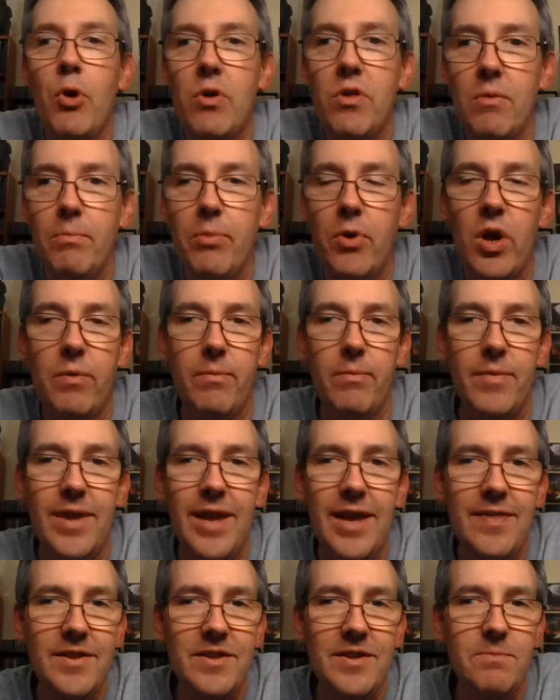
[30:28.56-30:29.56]
part of the problem.
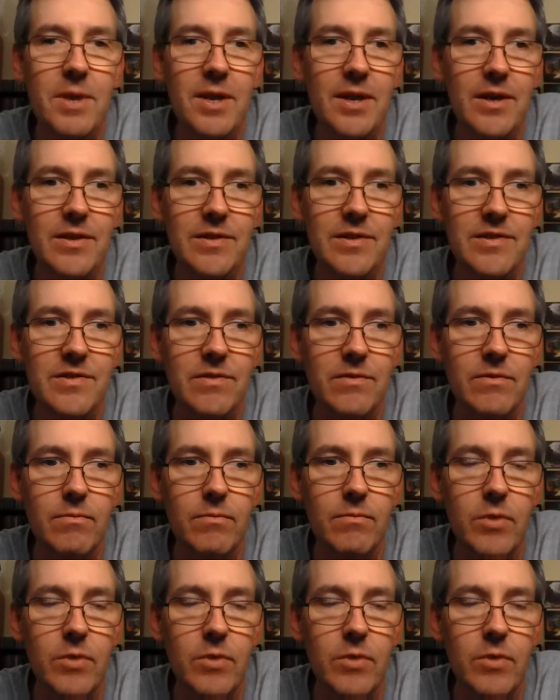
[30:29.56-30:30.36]
Can these bands,